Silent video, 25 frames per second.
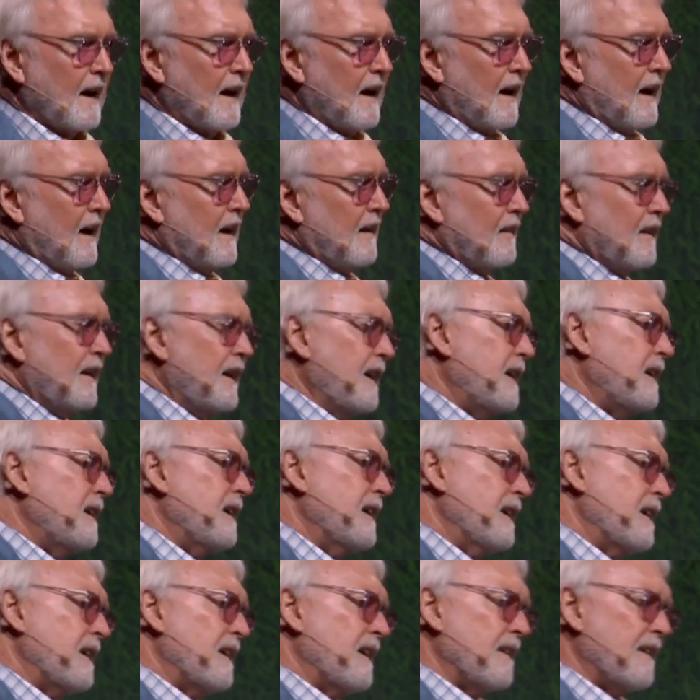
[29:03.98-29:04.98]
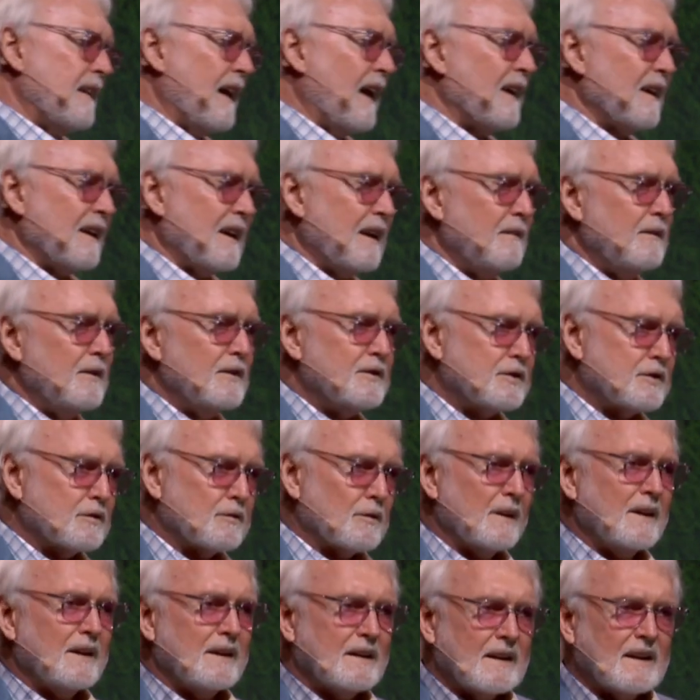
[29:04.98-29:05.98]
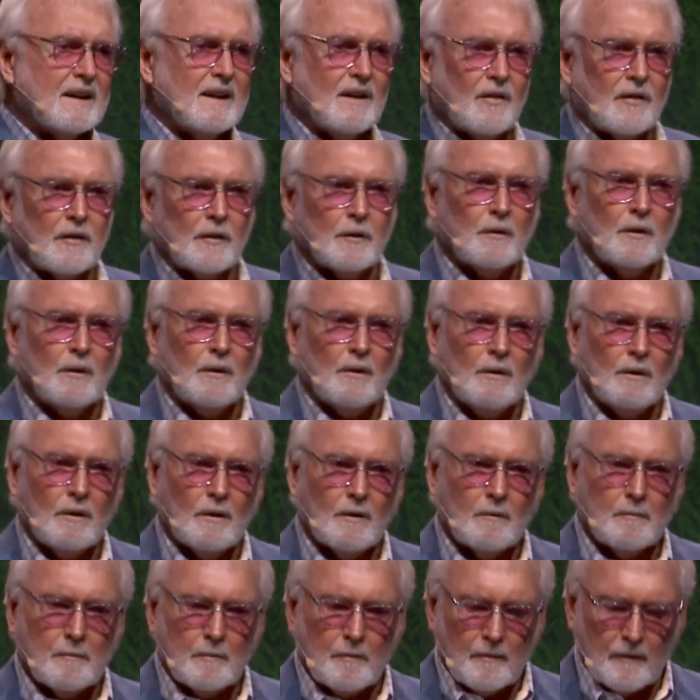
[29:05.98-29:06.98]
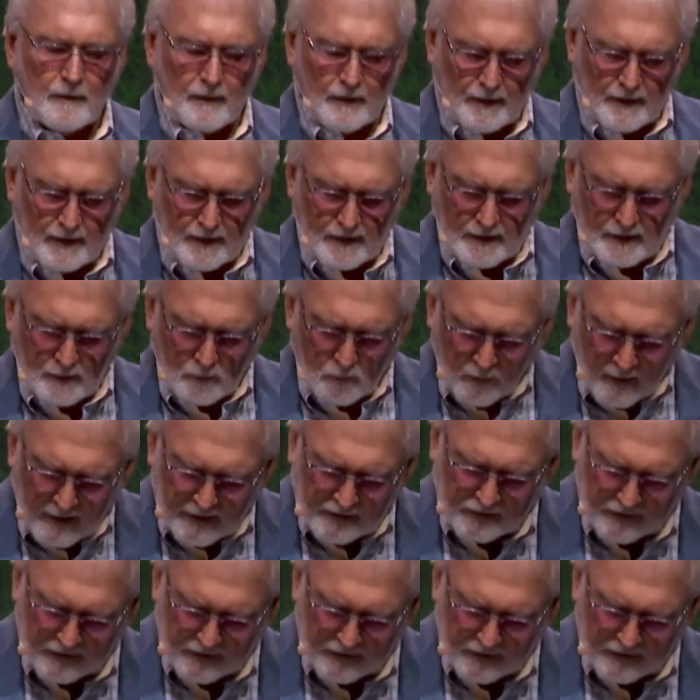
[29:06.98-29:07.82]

And then that'll give you strength to get through the rest